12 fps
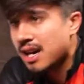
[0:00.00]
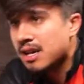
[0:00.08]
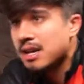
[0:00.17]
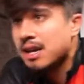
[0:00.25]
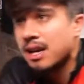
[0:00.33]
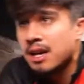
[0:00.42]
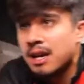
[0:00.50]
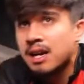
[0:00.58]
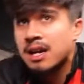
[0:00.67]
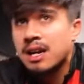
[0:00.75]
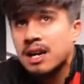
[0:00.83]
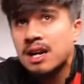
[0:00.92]
when your
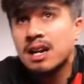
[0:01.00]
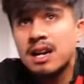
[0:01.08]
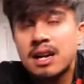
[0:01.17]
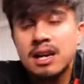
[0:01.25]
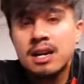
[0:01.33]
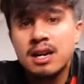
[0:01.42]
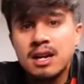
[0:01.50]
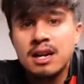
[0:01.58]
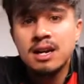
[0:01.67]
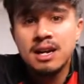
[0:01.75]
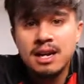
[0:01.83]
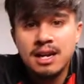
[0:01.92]
body's nice and warm
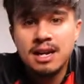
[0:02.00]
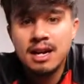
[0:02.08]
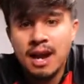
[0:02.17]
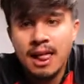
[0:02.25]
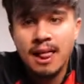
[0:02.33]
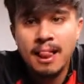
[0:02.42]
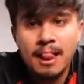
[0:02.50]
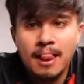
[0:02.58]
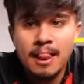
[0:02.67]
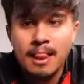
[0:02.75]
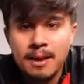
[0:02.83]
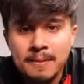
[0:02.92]
and your
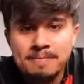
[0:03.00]
muscles are nice